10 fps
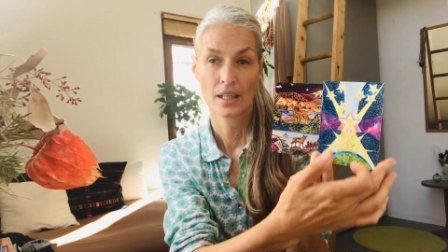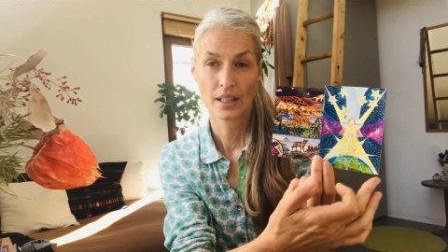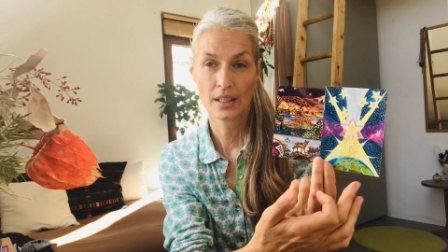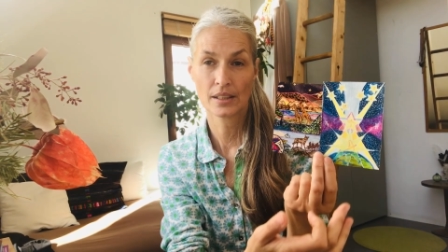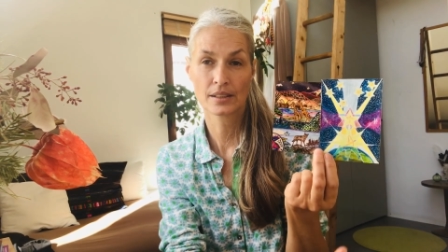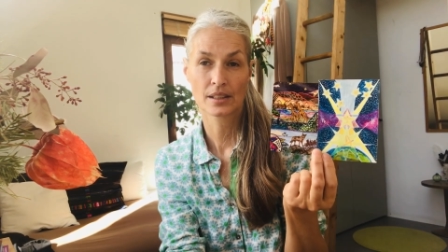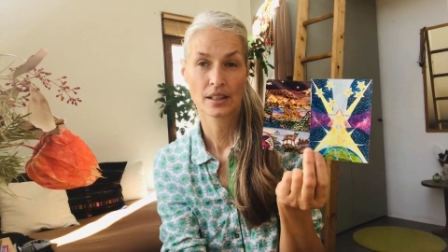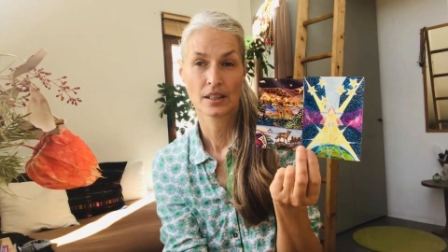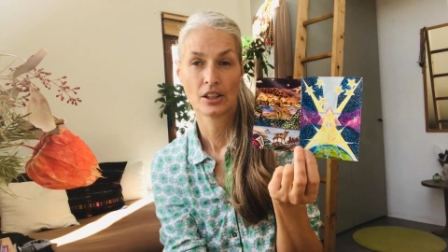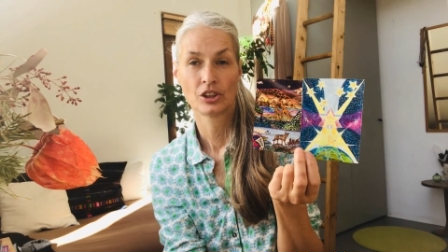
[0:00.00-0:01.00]
is
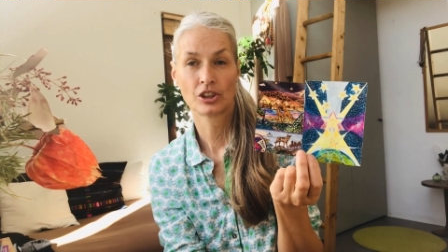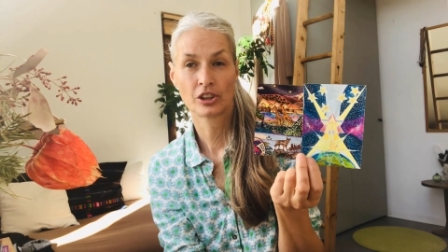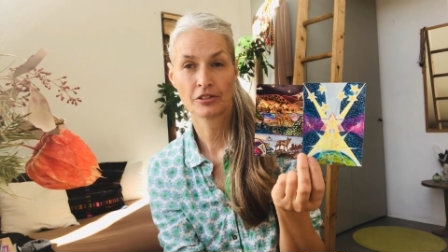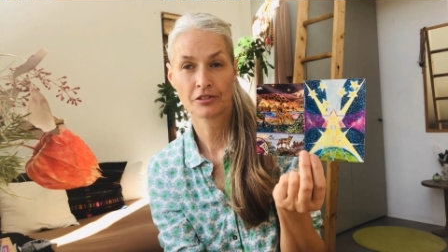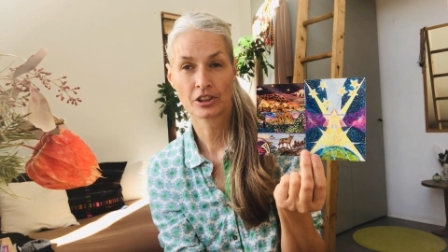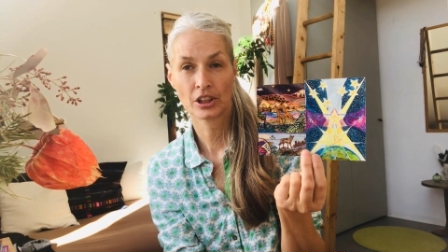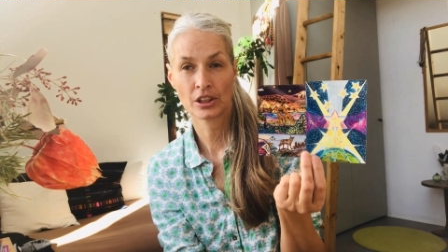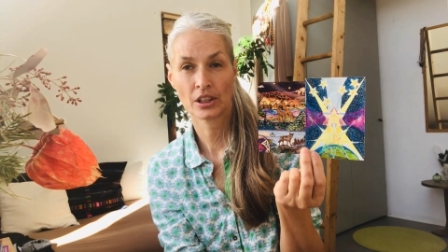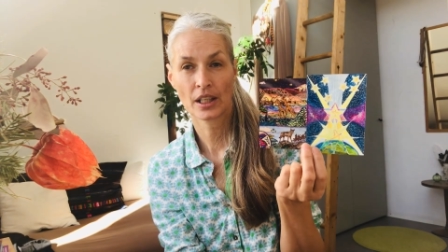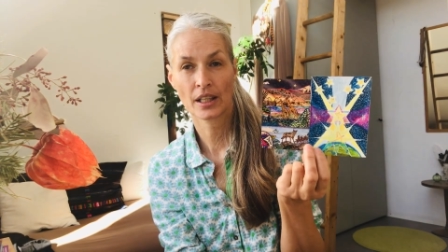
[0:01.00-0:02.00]

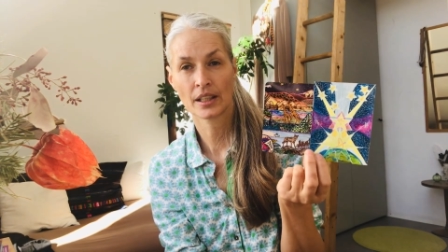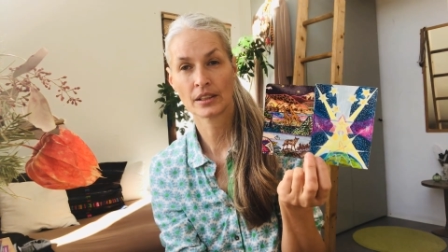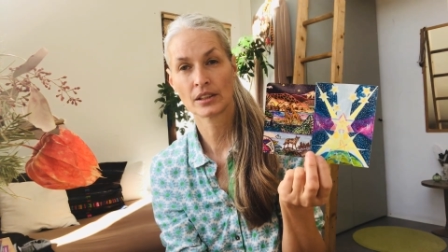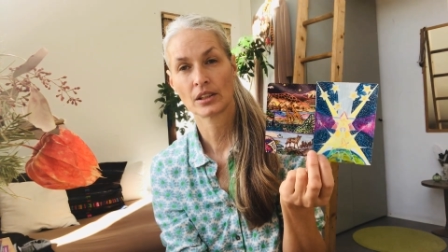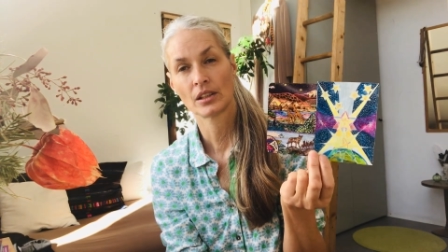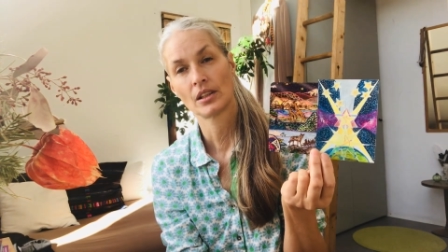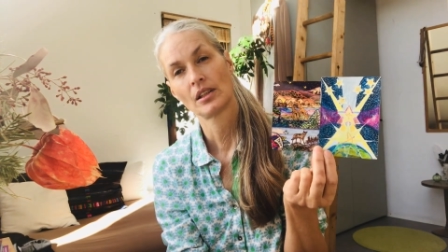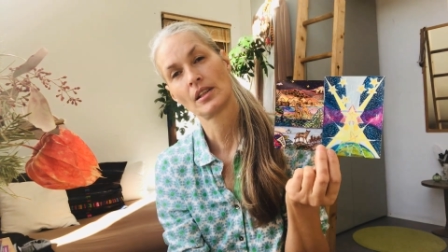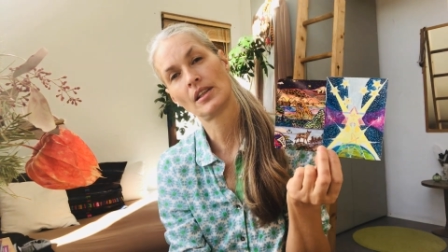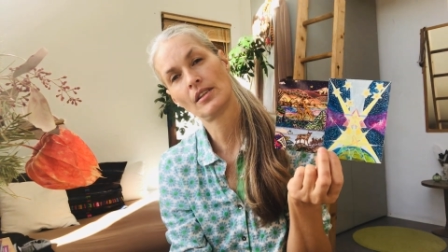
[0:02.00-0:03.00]
shifting and
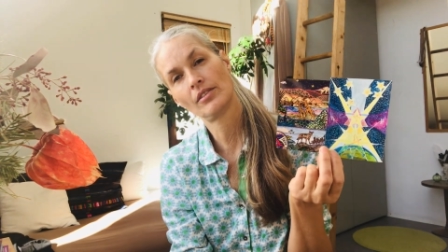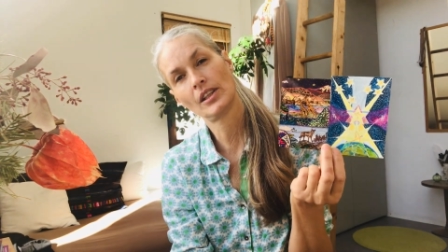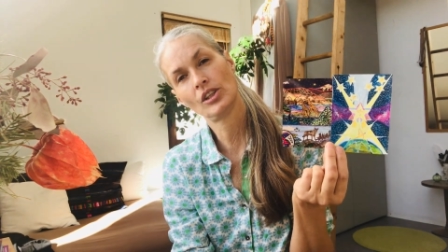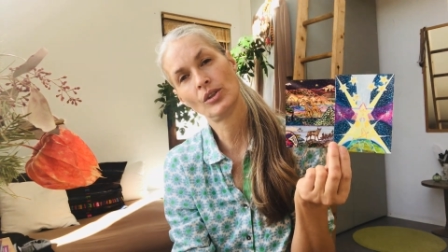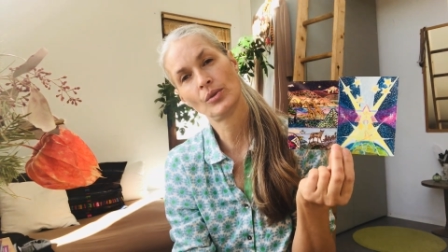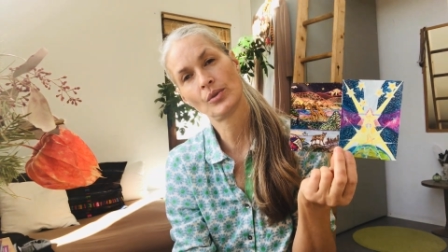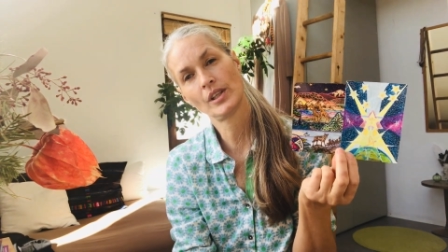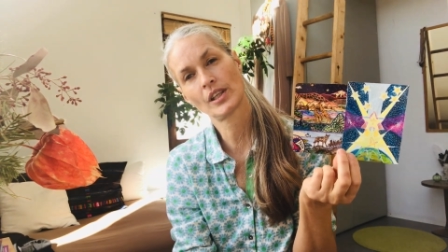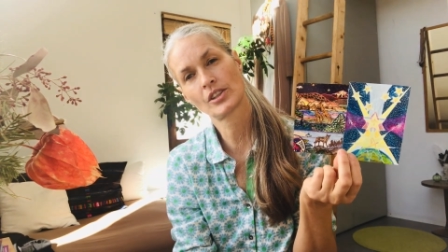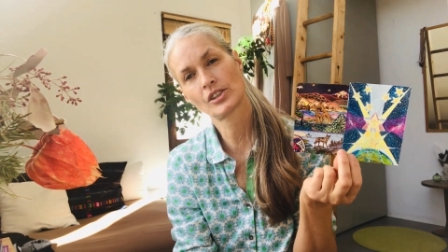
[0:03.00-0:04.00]
giving you
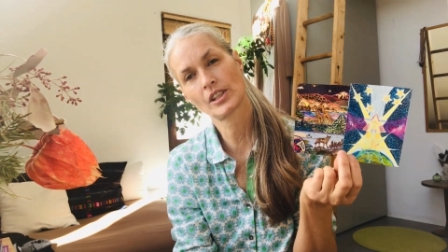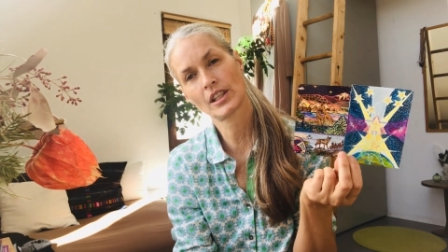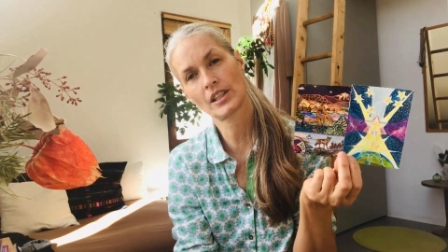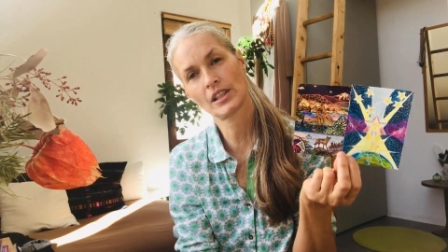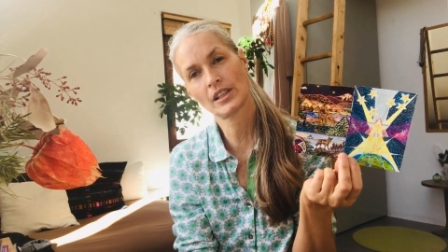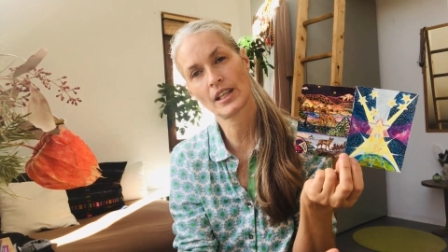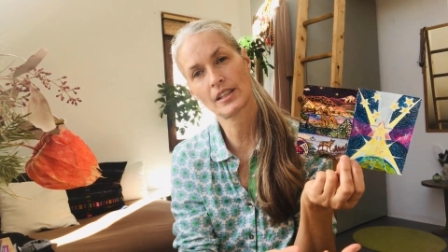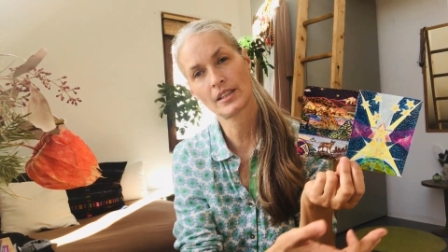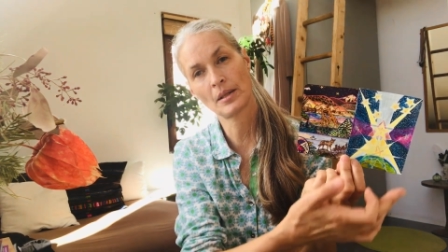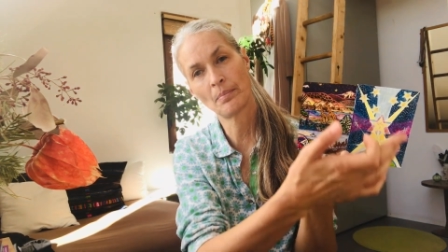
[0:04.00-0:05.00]
the understanding
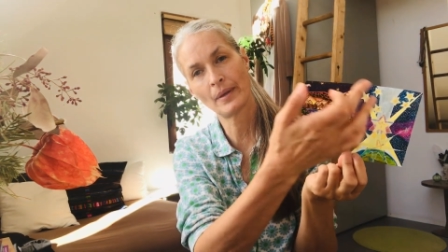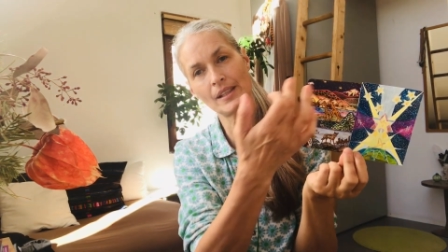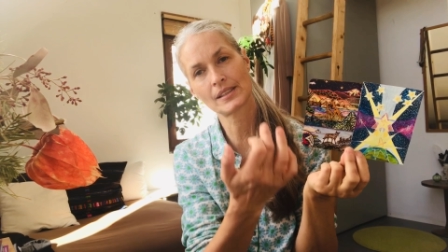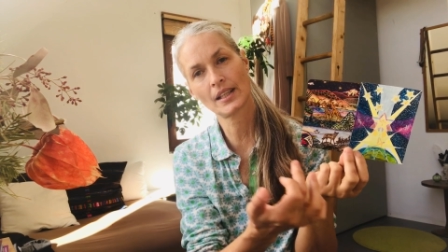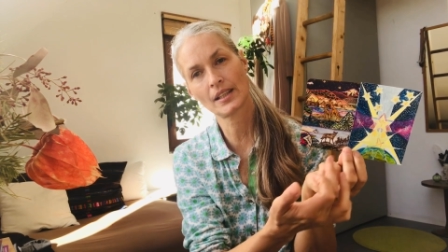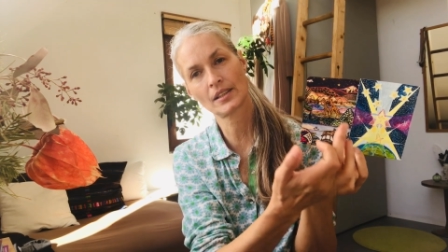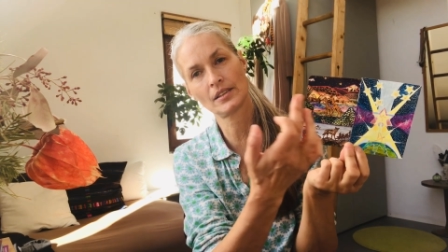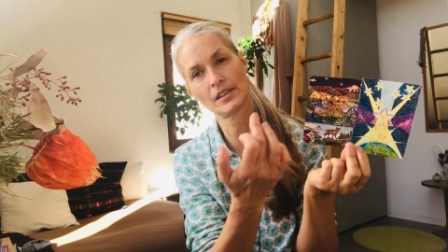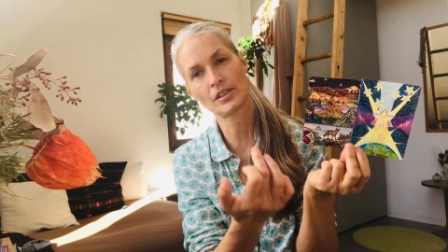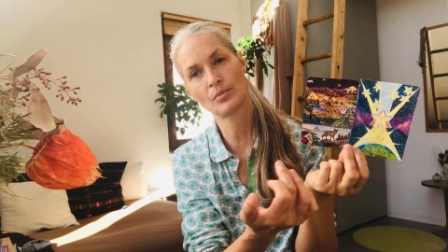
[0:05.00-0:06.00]
that the big
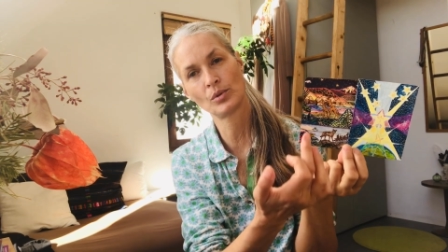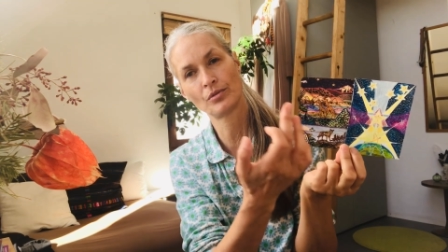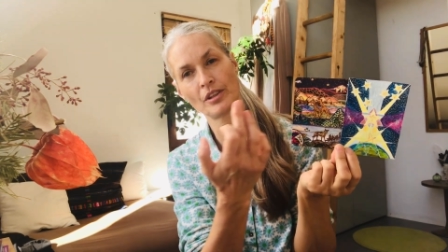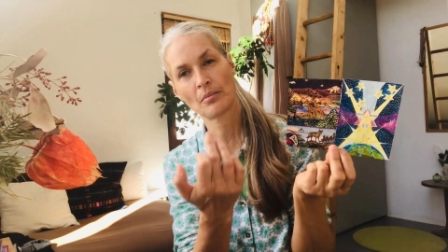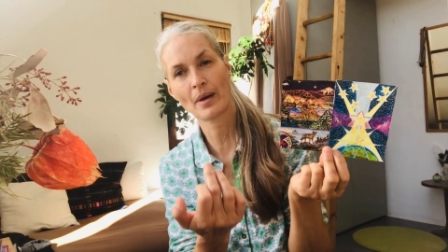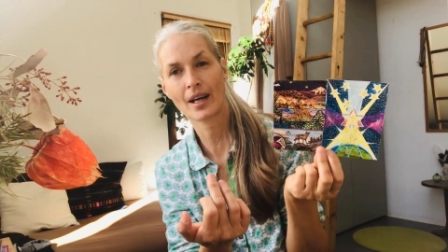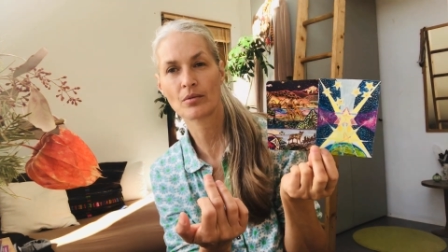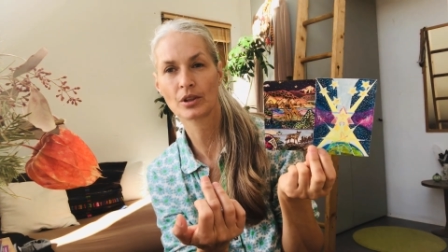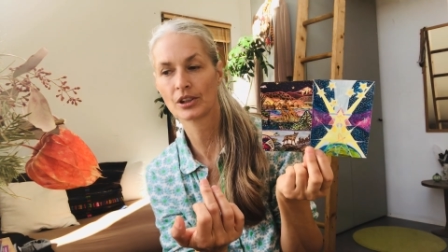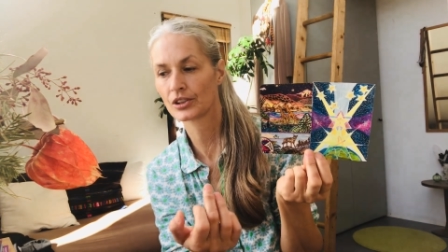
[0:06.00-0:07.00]
cycle is moving
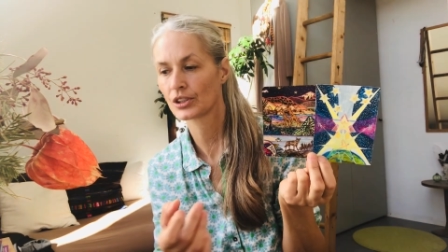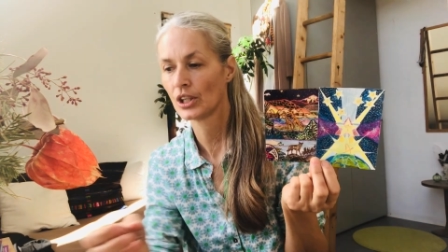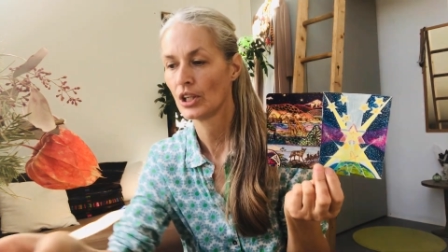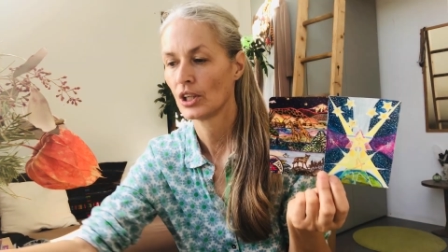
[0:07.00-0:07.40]
backwards.